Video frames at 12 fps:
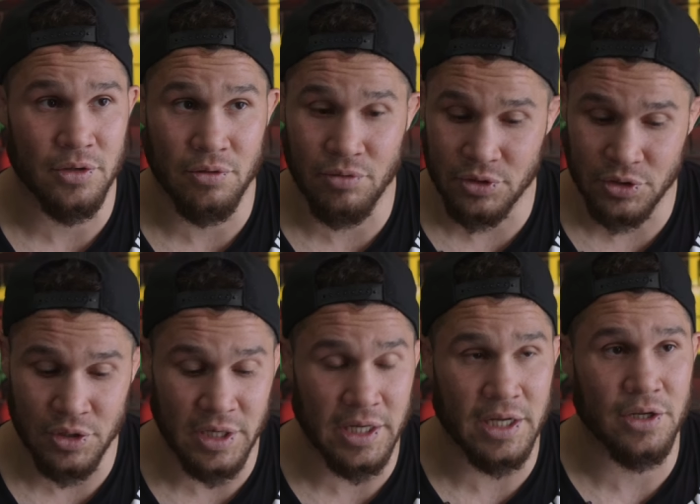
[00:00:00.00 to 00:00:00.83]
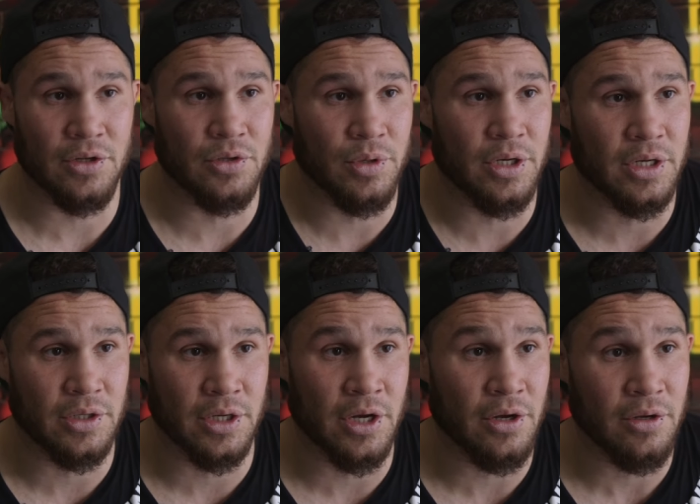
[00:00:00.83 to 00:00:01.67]
the routine to get you to where you
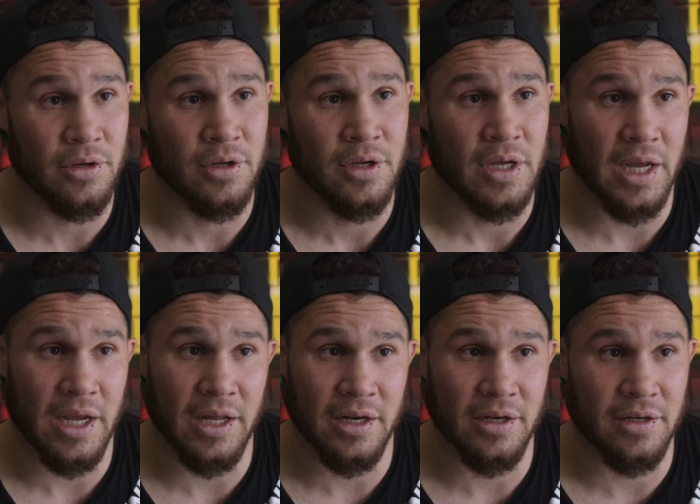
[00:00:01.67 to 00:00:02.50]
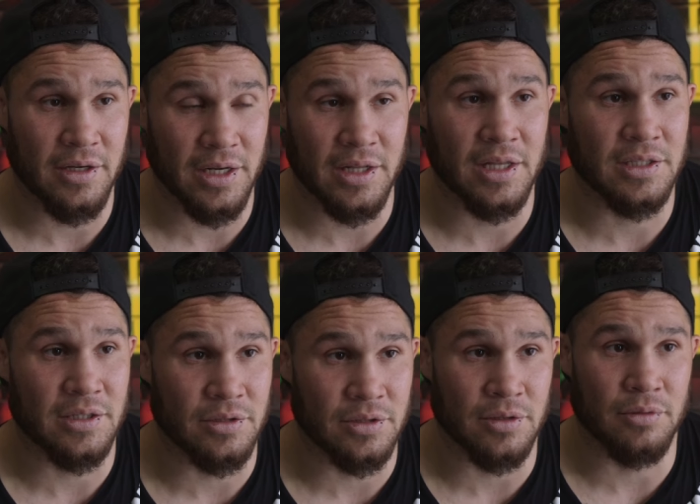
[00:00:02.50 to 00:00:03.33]
got to go. And yeah, that's
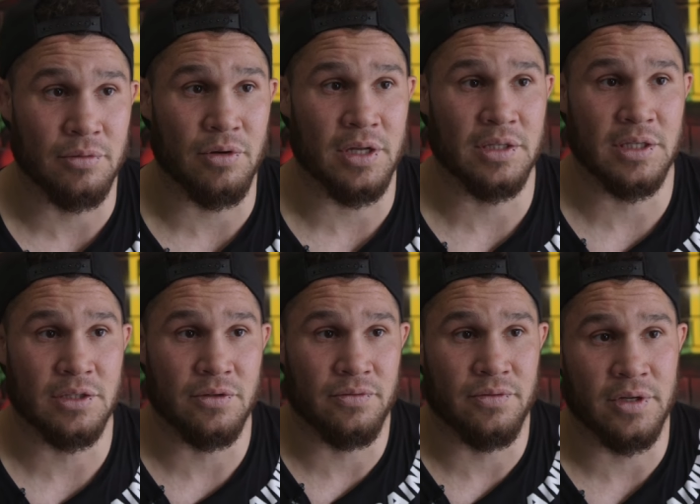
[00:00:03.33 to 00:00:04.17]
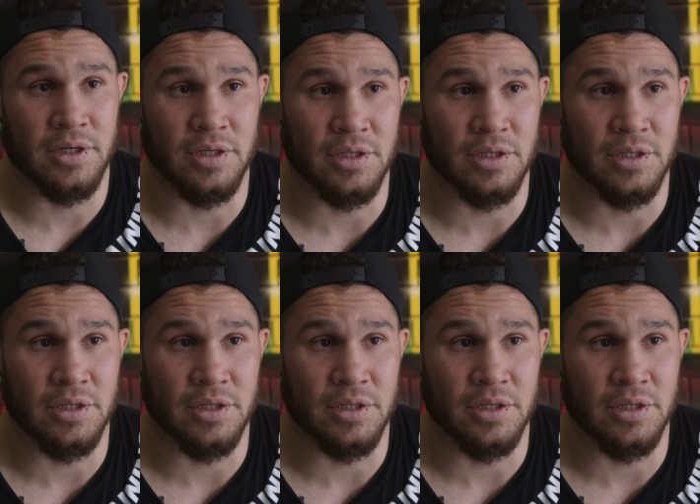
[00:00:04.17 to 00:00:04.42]
also a great sense of uh,